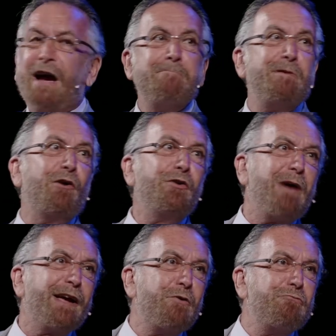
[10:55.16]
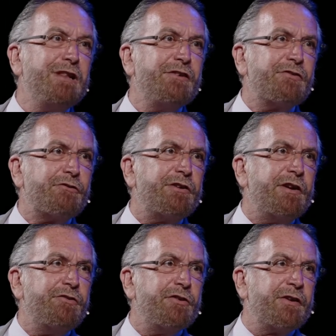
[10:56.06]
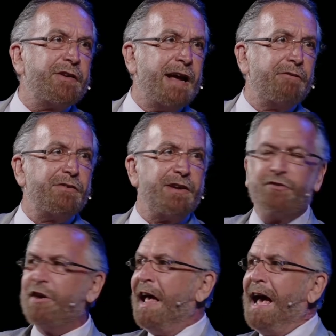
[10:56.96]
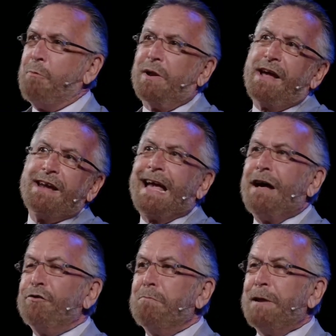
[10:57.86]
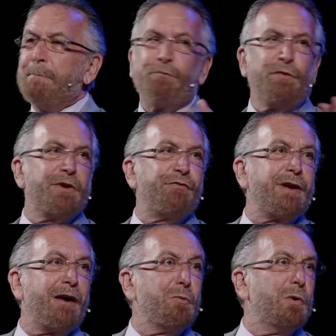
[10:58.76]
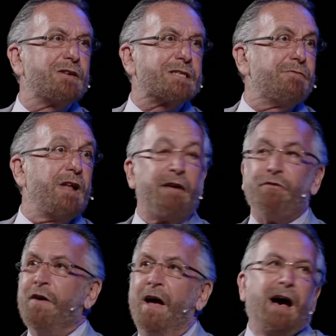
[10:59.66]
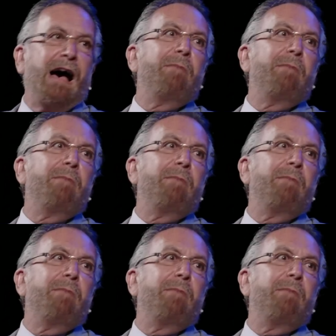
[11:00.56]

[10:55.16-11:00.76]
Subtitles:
beyond my own religious tradition and heritage. And when I encounter people from different other works of life, I'm